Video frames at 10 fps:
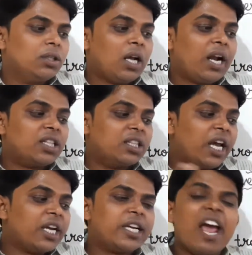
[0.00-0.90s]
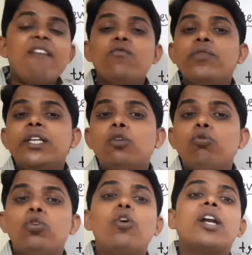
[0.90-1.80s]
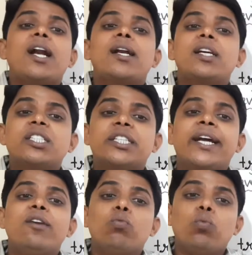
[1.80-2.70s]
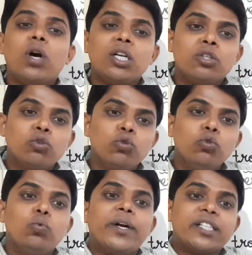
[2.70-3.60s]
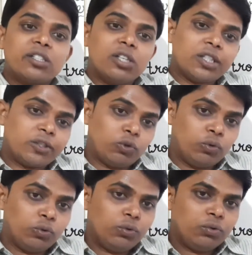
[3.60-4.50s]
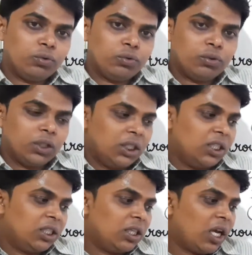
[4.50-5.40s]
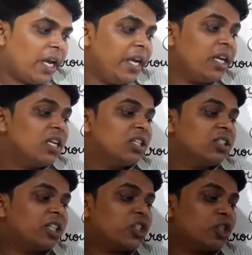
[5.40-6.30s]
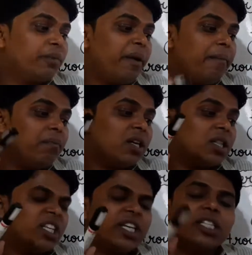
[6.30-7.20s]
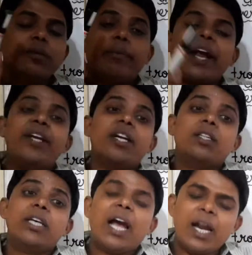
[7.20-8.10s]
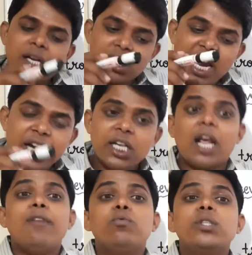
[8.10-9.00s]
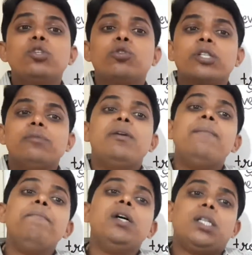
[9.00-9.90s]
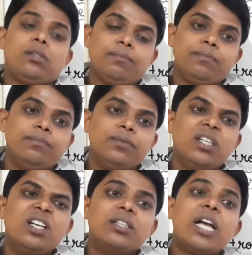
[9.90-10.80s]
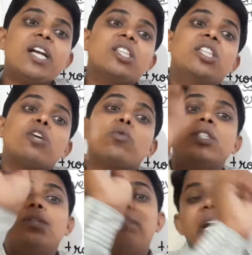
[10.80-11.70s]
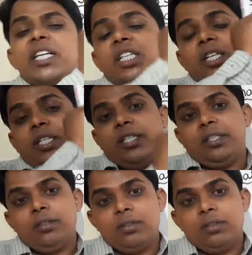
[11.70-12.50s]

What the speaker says: at that time, we do not understand what to do, what not to do. And just remember there is a brighter day. At that time, we should remember that there was a brighter day.